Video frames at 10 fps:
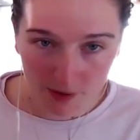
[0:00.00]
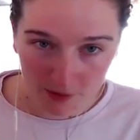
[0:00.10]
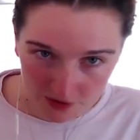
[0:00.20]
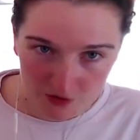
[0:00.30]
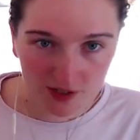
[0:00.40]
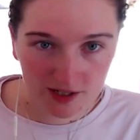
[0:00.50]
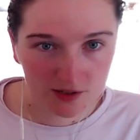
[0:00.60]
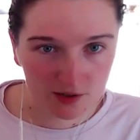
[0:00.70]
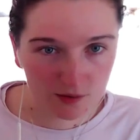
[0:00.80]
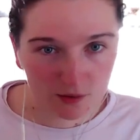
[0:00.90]

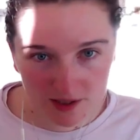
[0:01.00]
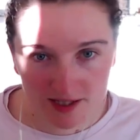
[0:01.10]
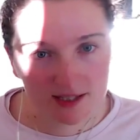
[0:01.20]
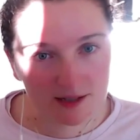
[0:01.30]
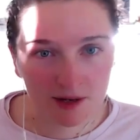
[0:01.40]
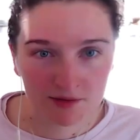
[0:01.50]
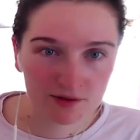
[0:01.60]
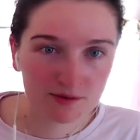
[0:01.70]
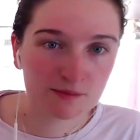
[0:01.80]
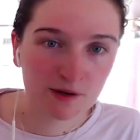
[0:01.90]
malfunctioning, to organ system
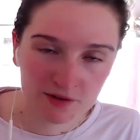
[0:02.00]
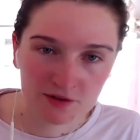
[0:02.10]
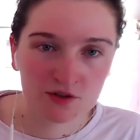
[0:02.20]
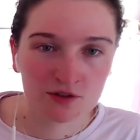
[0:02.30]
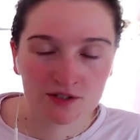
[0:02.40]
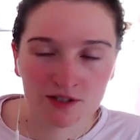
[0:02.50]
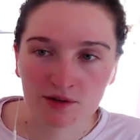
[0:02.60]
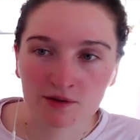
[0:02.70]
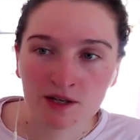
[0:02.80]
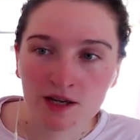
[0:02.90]
level malfunction.
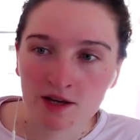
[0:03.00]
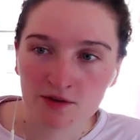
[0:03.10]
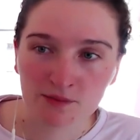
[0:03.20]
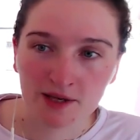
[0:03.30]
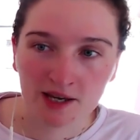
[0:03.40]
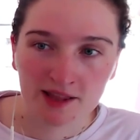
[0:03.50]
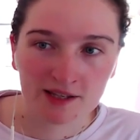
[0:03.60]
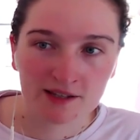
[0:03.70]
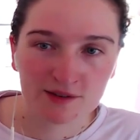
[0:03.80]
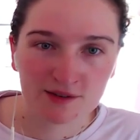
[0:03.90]
So for me, I
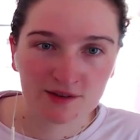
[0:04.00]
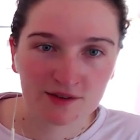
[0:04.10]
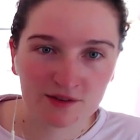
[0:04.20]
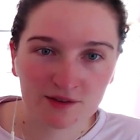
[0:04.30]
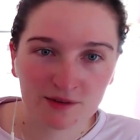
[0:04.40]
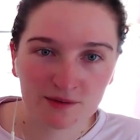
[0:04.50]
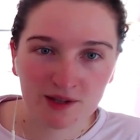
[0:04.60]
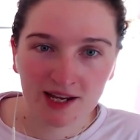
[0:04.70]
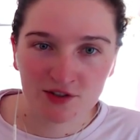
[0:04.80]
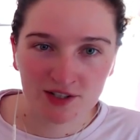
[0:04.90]
think
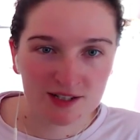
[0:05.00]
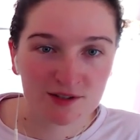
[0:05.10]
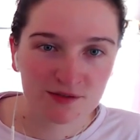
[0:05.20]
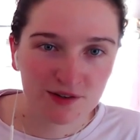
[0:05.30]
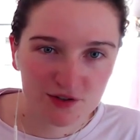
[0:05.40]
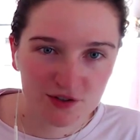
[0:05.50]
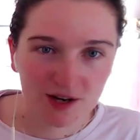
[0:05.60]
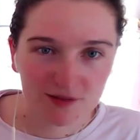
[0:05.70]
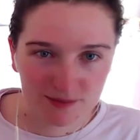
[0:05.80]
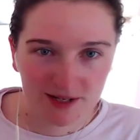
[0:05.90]
aging as loss of function
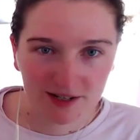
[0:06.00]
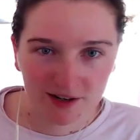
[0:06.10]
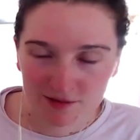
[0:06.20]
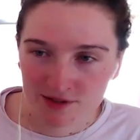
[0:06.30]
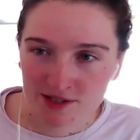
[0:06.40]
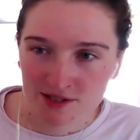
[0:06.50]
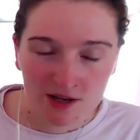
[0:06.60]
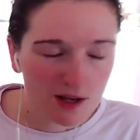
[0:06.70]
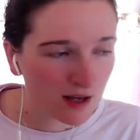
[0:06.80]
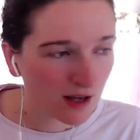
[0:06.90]
covers many grounds.
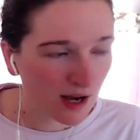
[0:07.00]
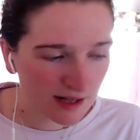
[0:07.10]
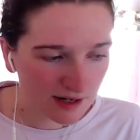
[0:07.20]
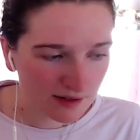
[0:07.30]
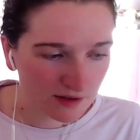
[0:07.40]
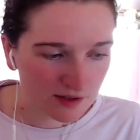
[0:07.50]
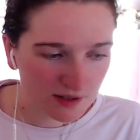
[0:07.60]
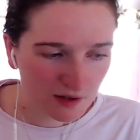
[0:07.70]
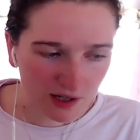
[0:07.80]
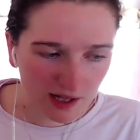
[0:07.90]
And then
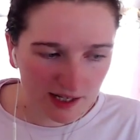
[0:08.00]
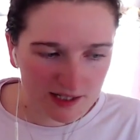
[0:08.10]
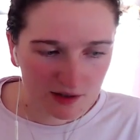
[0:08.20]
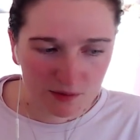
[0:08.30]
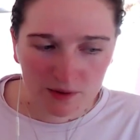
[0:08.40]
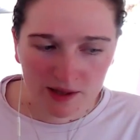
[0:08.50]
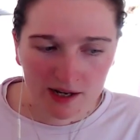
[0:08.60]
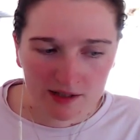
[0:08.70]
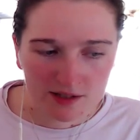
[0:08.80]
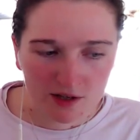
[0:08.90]
I guess along with
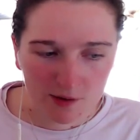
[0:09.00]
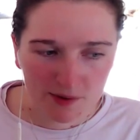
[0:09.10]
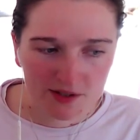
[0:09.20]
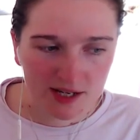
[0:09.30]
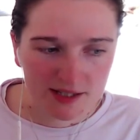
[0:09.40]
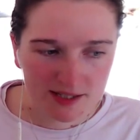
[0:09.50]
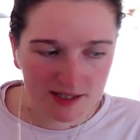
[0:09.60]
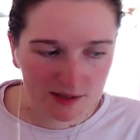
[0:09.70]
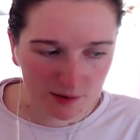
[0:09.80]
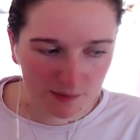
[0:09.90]
that,
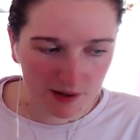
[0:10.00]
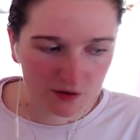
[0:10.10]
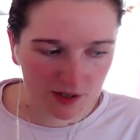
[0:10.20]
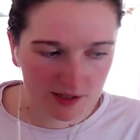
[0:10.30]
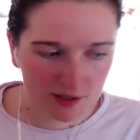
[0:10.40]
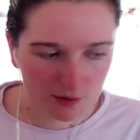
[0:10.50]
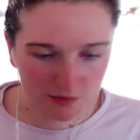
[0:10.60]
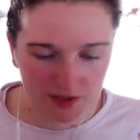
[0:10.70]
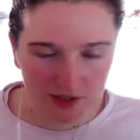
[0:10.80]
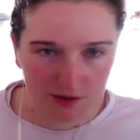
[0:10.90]
homeostasis is all about trying
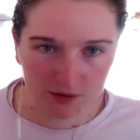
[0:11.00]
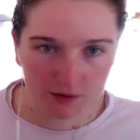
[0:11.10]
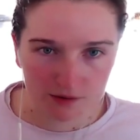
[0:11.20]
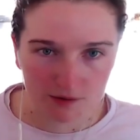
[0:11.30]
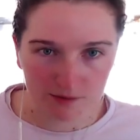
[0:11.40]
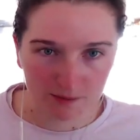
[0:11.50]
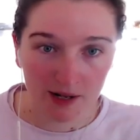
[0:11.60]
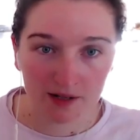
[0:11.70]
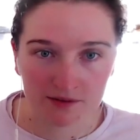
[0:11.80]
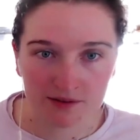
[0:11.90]
to restore
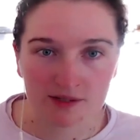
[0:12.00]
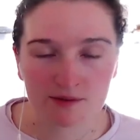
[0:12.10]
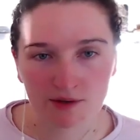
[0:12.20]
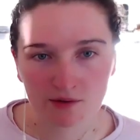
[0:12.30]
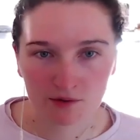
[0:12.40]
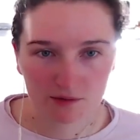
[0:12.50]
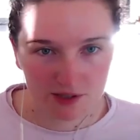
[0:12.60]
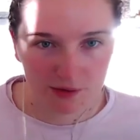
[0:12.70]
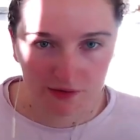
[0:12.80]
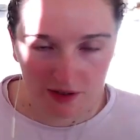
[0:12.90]
balance or
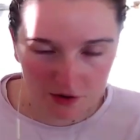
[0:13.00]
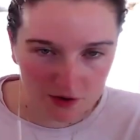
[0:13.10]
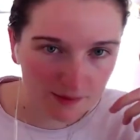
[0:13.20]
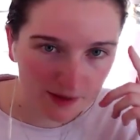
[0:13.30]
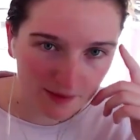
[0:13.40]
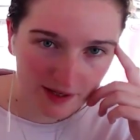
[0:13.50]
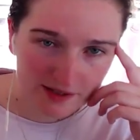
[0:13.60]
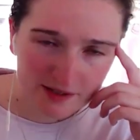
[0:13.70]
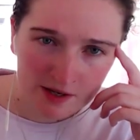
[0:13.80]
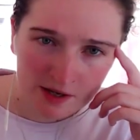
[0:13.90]
restore function in many
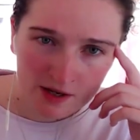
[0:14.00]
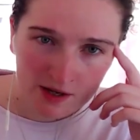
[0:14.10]
ways,